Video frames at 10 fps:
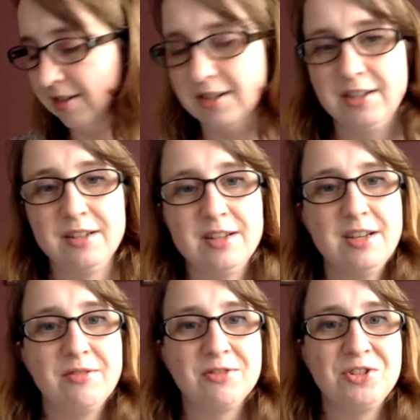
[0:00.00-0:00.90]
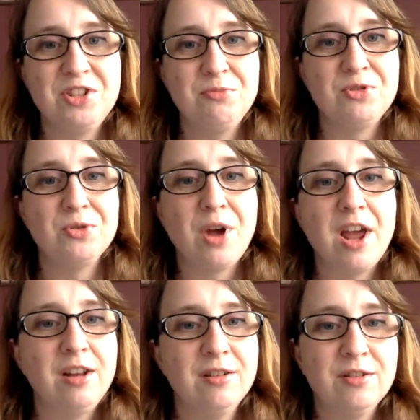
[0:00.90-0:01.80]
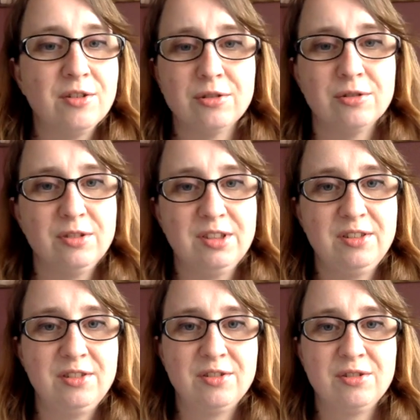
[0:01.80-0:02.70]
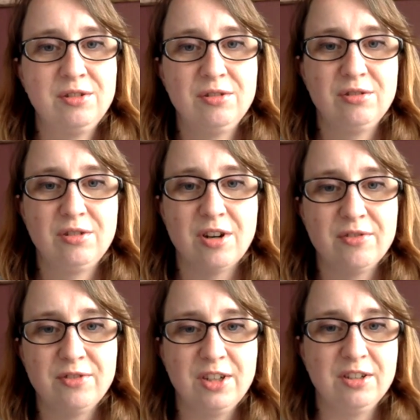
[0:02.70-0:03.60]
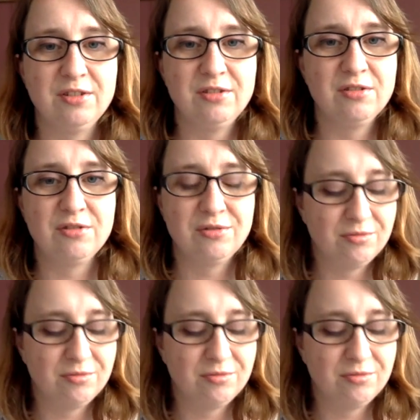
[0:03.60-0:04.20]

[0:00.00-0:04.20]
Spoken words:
It never seems to end, all this coughing,